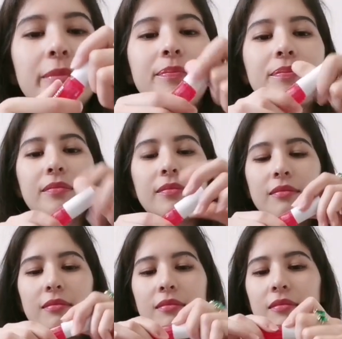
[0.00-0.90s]
it.
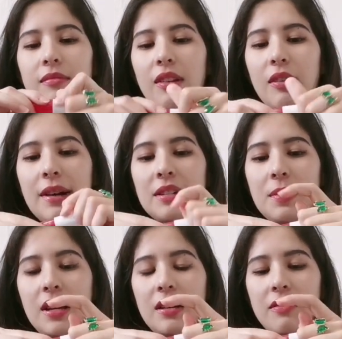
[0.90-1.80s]
It reminds
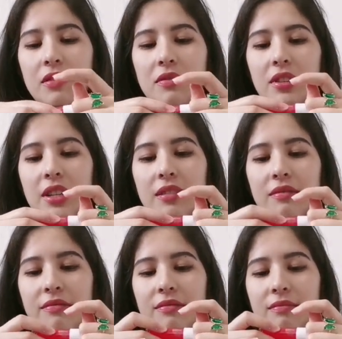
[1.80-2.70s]
me kind of like
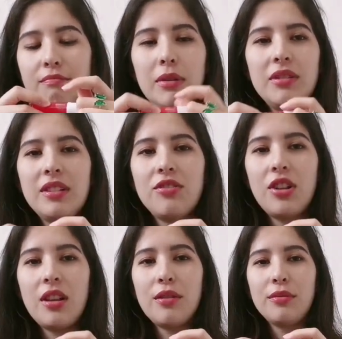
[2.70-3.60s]
melted
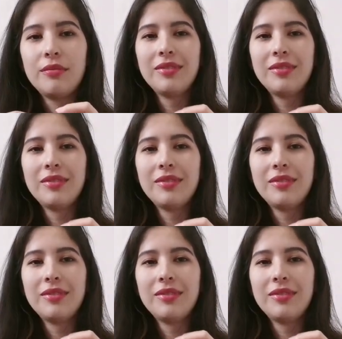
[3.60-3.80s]
jello.